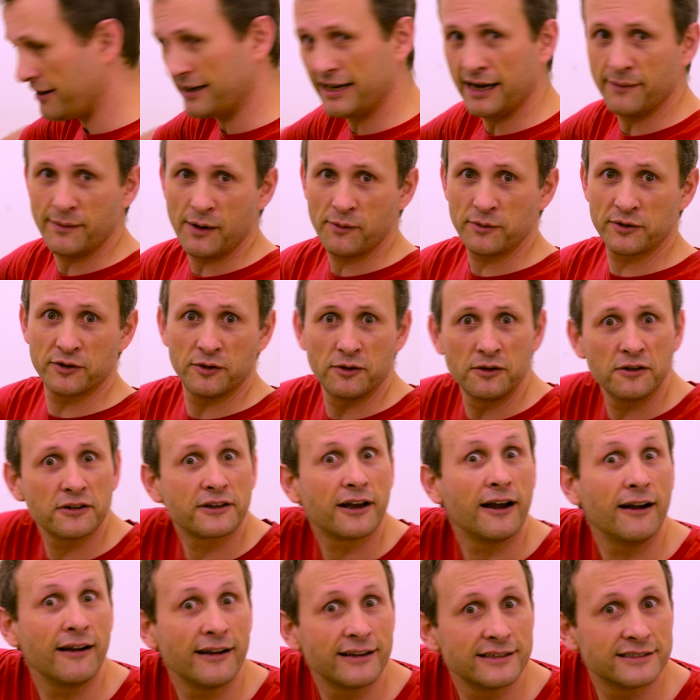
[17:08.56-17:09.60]
can come up with all
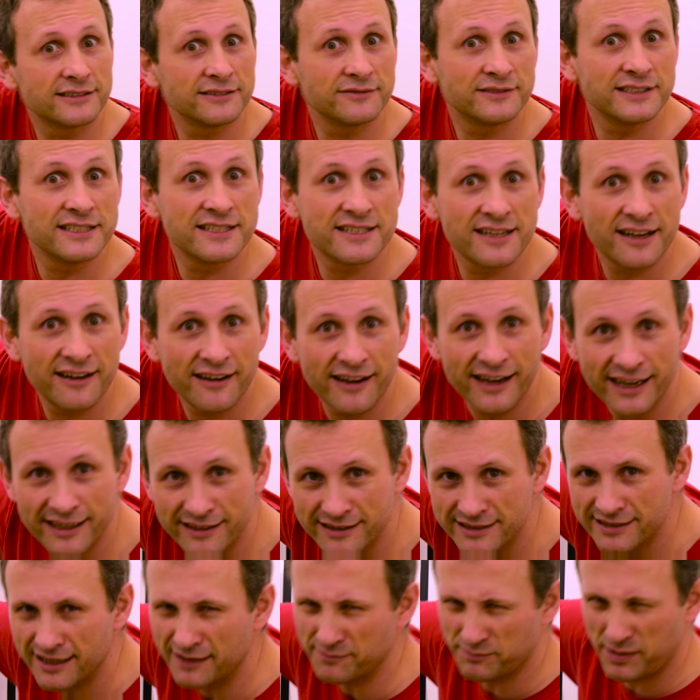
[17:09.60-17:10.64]
kinds of
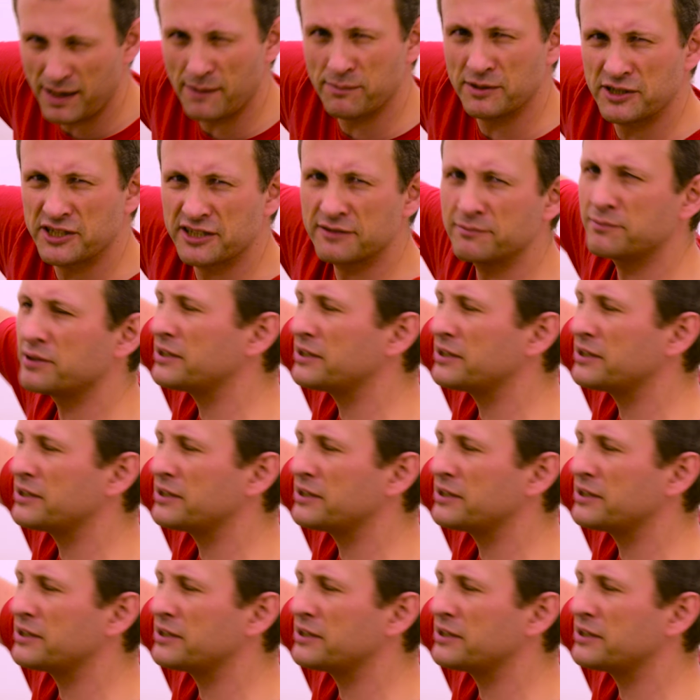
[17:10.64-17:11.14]
designs and publish them,